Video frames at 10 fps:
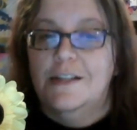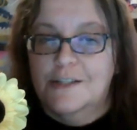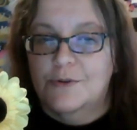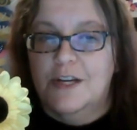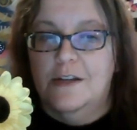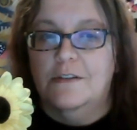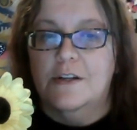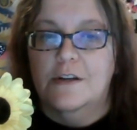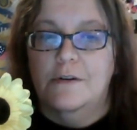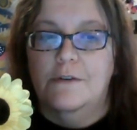It's okay,
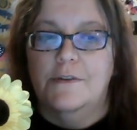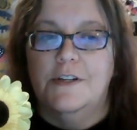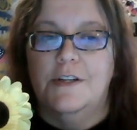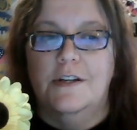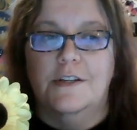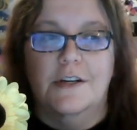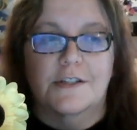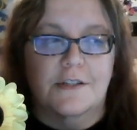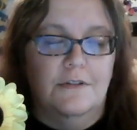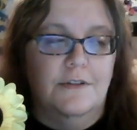let go of it. And
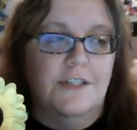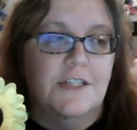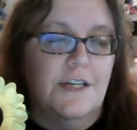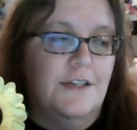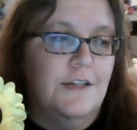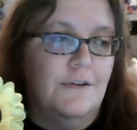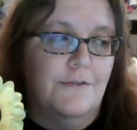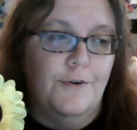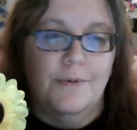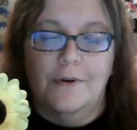as Loki's taking
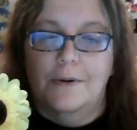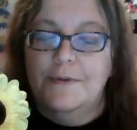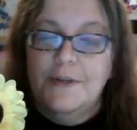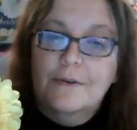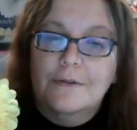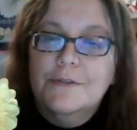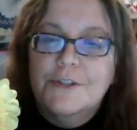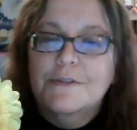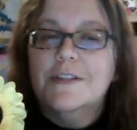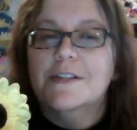care of your problem, he
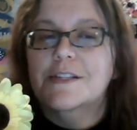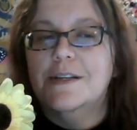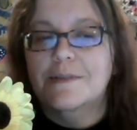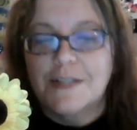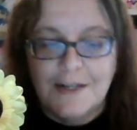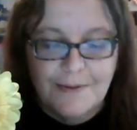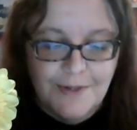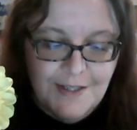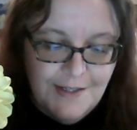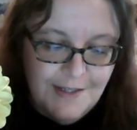holds you at the same
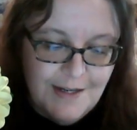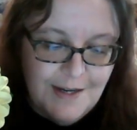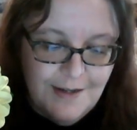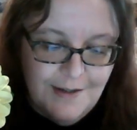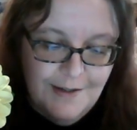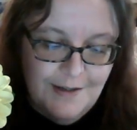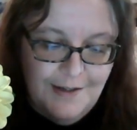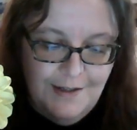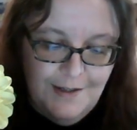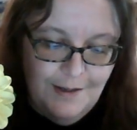time. I'm getting, yeah,
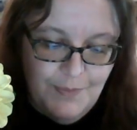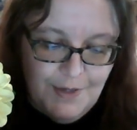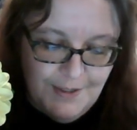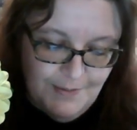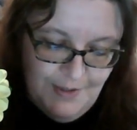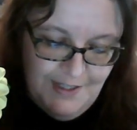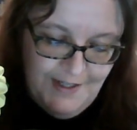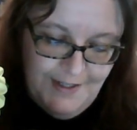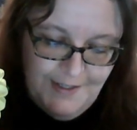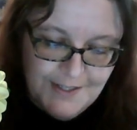I'm getting bottom,
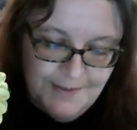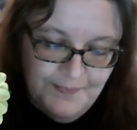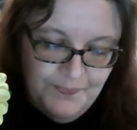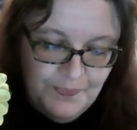please.